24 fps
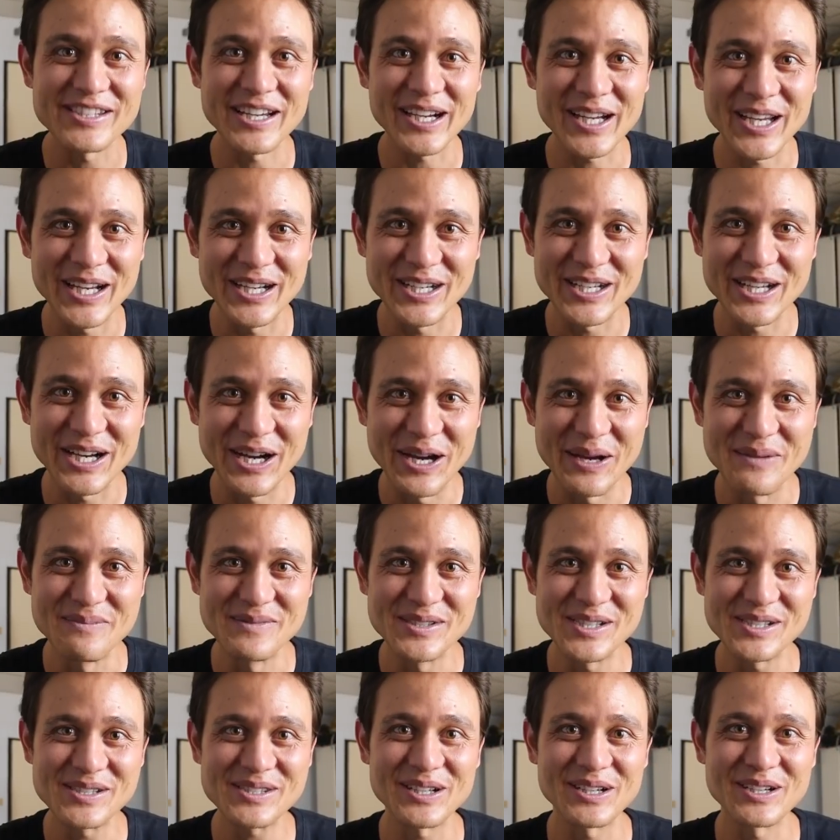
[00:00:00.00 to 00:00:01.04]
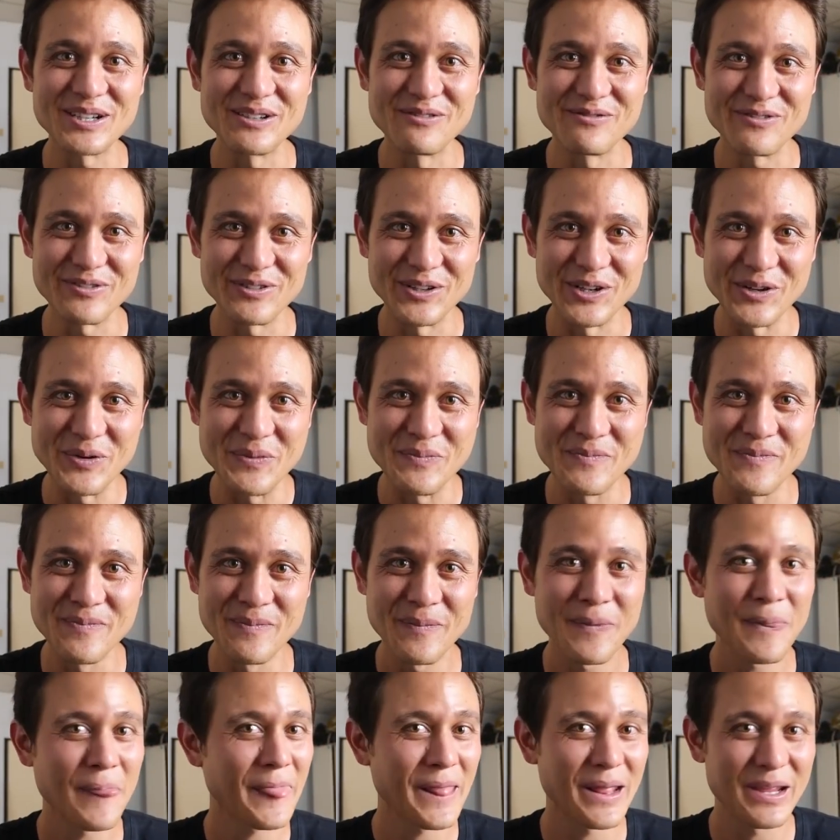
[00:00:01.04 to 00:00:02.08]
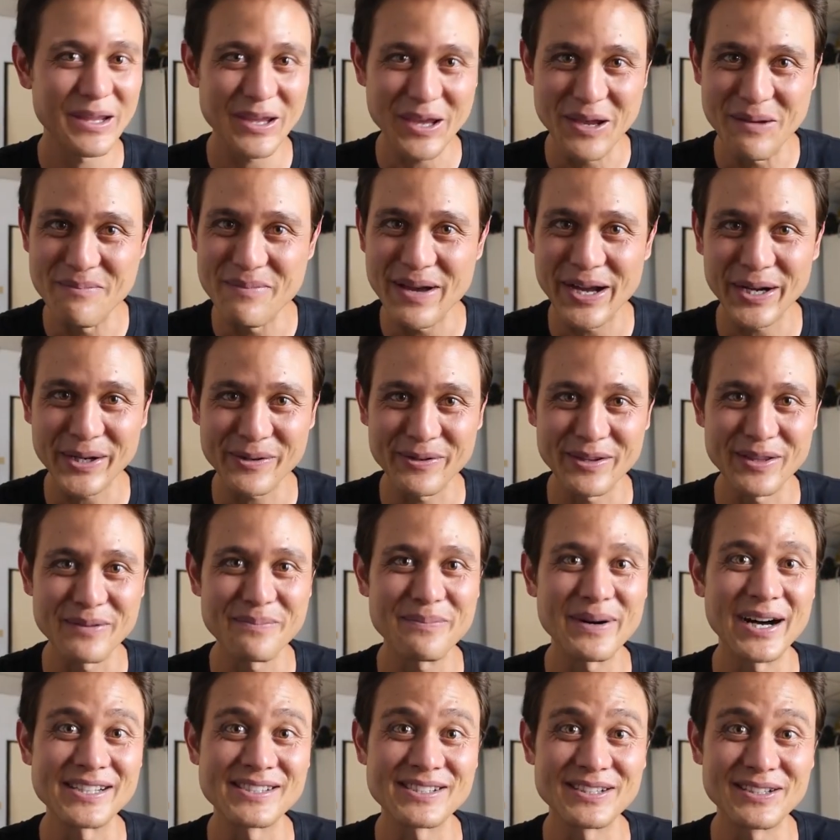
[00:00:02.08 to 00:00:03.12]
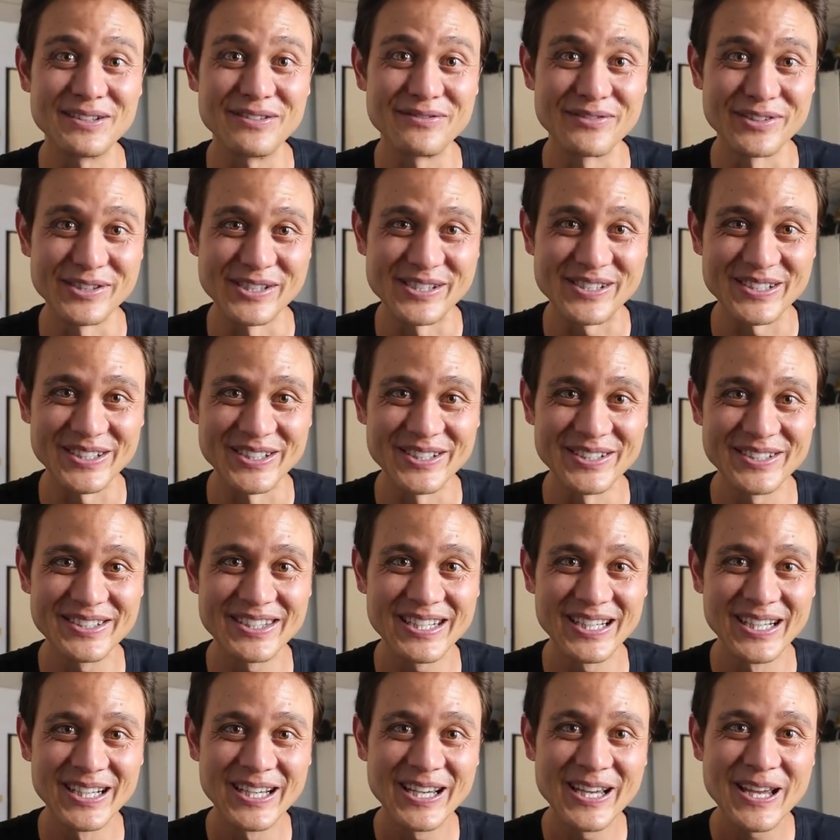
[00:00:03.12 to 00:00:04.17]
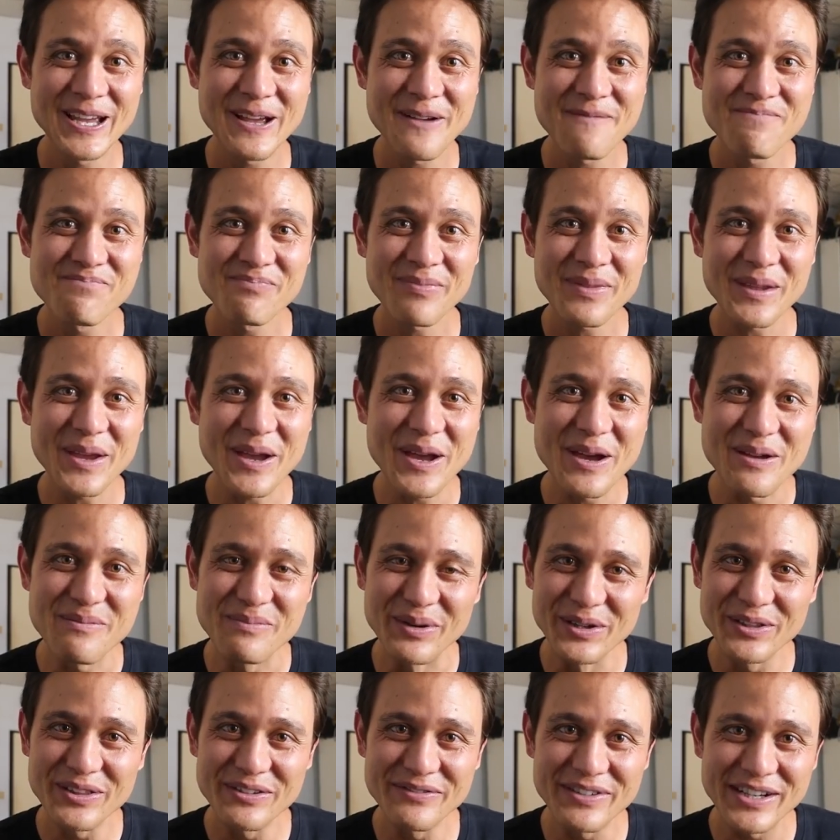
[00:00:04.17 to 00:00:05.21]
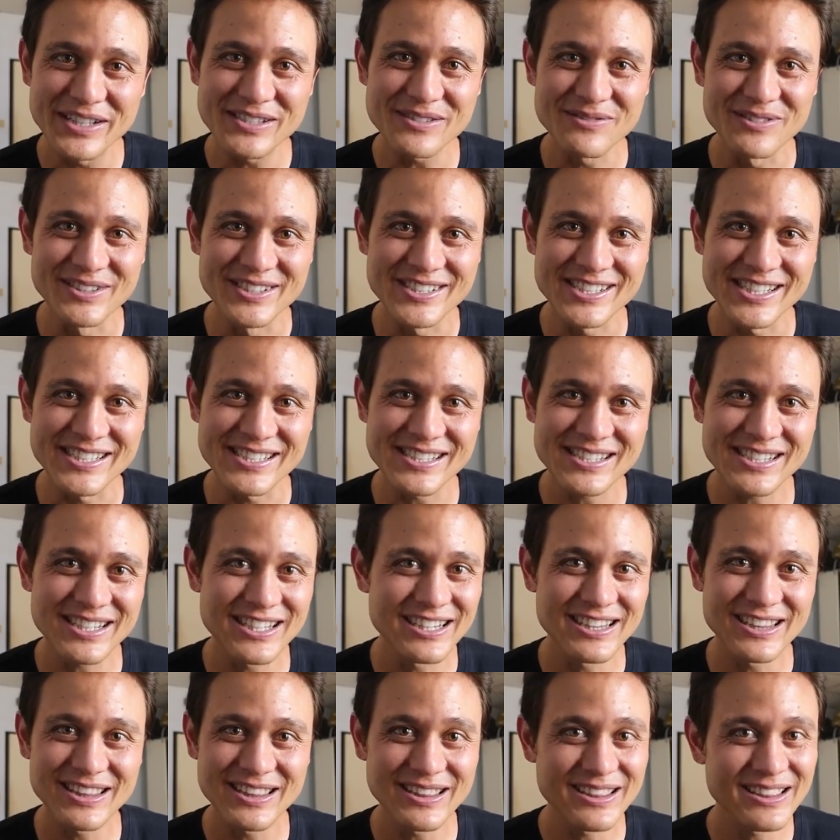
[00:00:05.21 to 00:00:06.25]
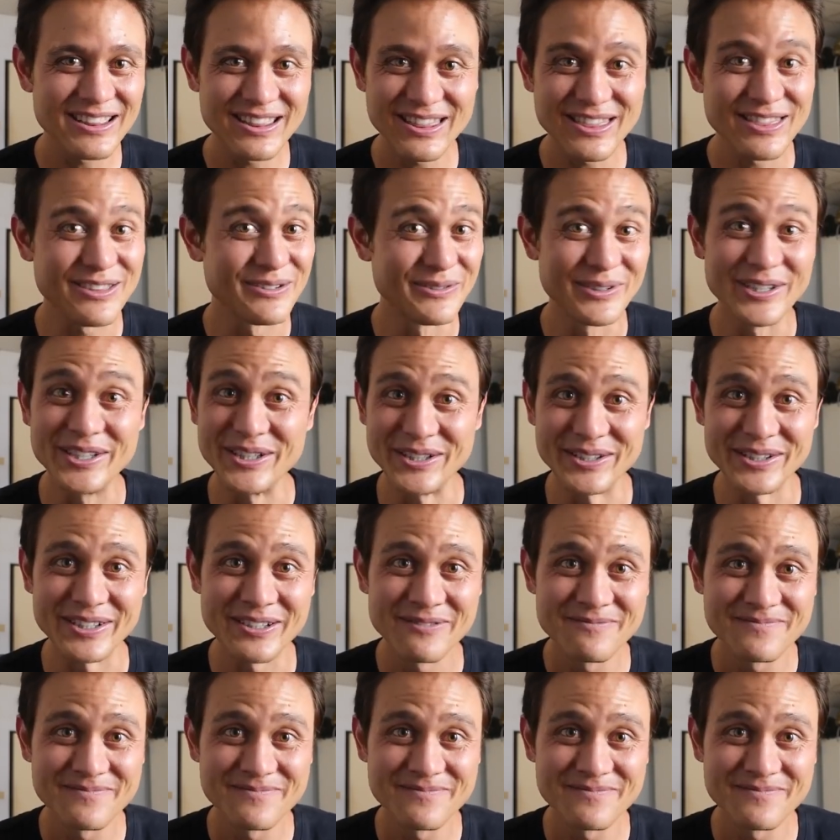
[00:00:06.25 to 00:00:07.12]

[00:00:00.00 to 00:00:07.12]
second time just to confirm, came back with a positive result, and both of us were just thrilled.